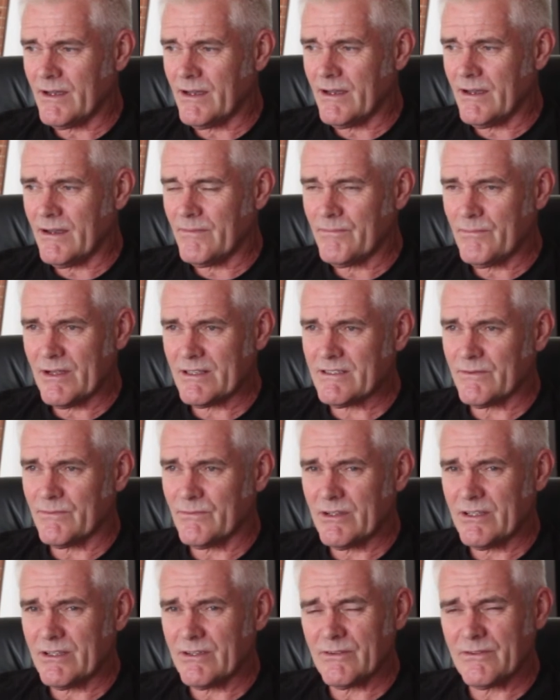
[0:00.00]
uh, met
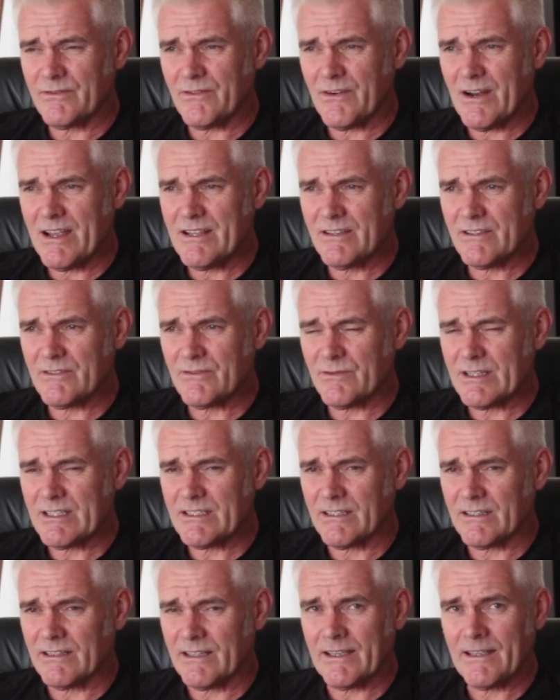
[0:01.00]
some really good friends
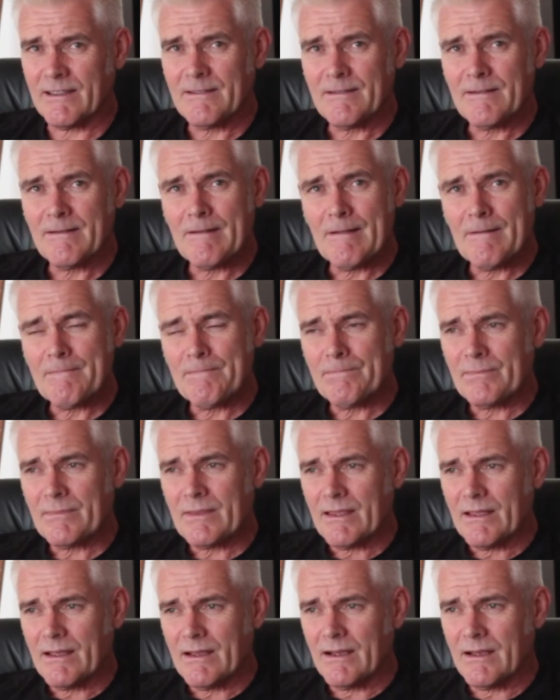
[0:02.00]
recently,
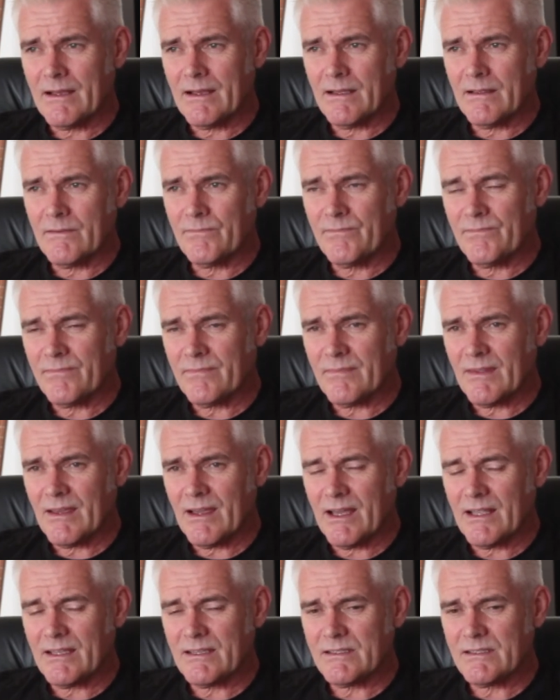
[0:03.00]
uh,
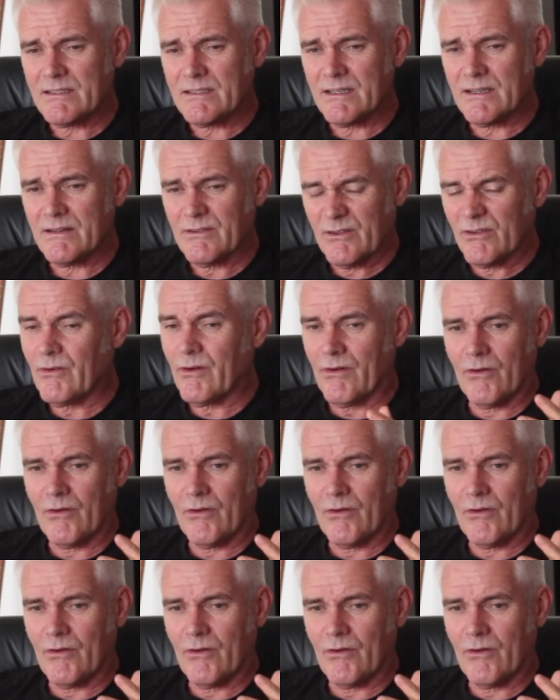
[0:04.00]
and uh, oh,